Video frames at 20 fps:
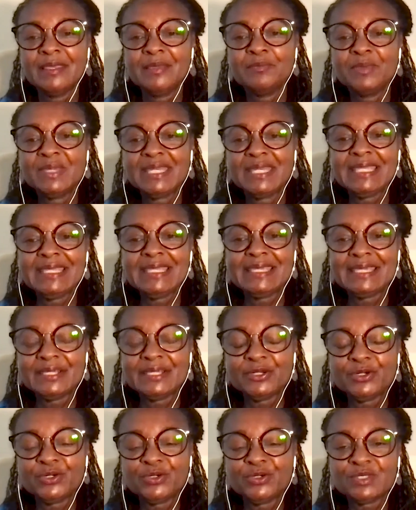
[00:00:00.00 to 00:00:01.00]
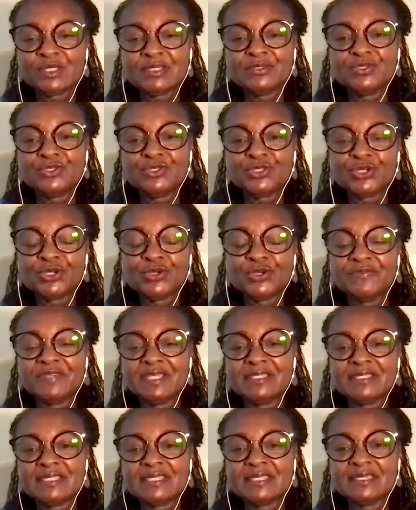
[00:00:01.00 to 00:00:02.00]
many years and served
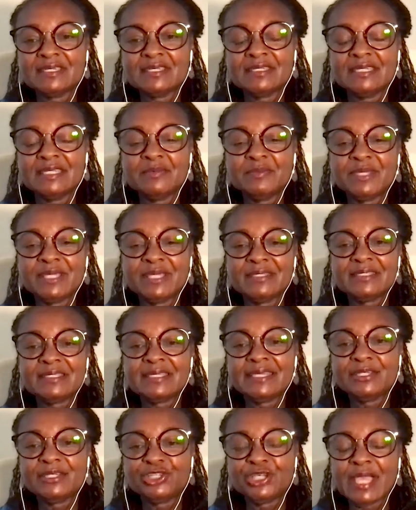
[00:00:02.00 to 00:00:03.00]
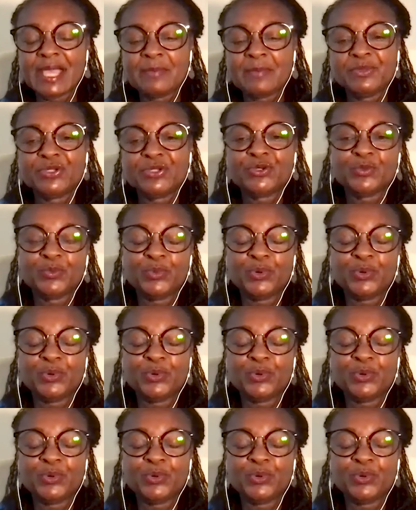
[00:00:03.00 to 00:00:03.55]
as the DBSA chapter